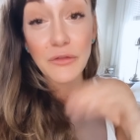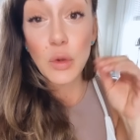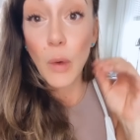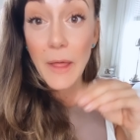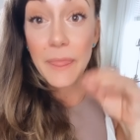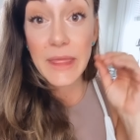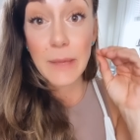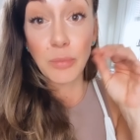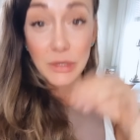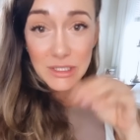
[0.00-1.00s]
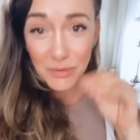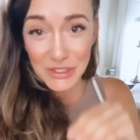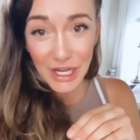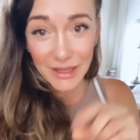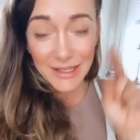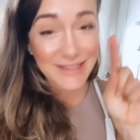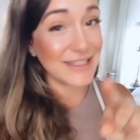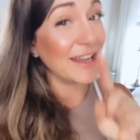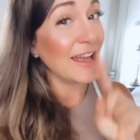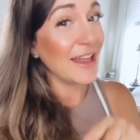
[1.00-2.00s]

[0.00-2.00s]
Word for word: If you want the printable checklist